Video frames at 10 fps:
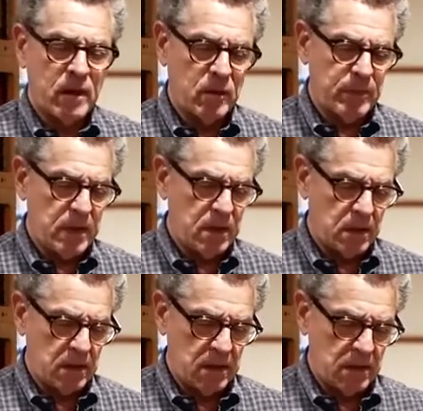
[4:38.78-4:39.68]
it'll be
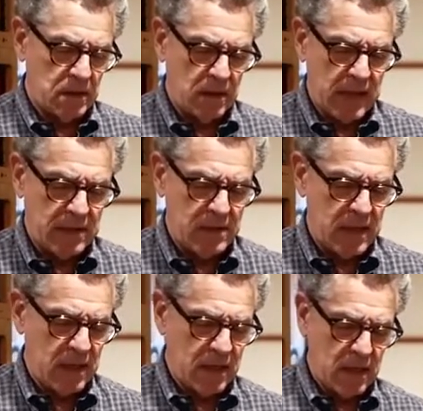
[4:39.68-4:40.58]
less
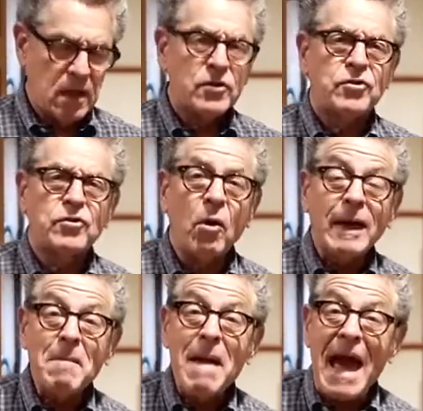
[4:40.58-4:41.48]
than, don't
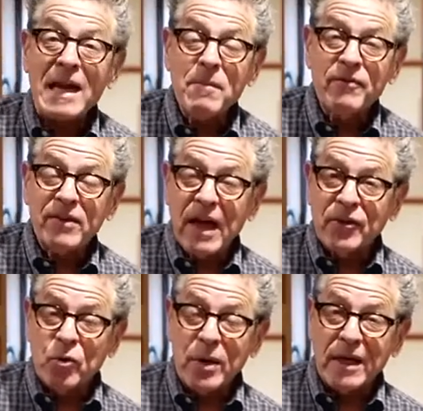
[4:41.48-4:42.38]
get mad at me for
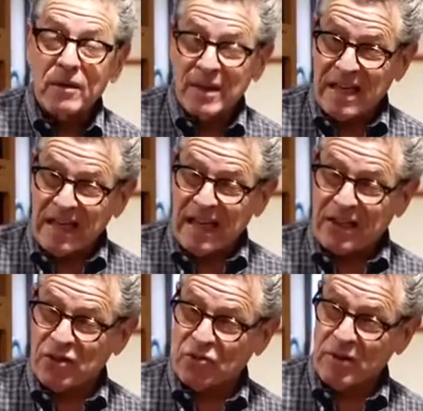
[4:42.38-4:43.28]
not doing it
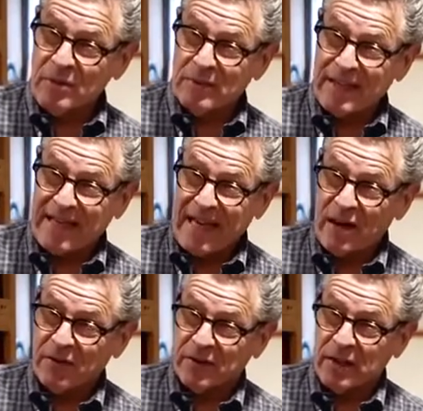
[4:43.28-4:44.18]
extremely
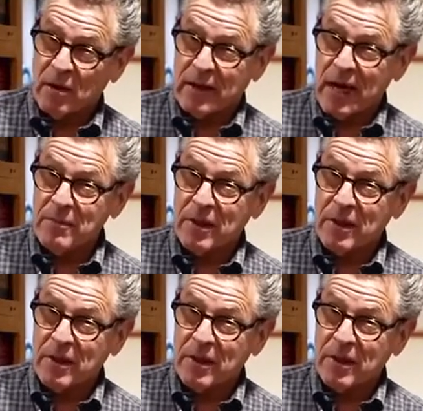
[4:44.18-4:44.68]
carefully, okay?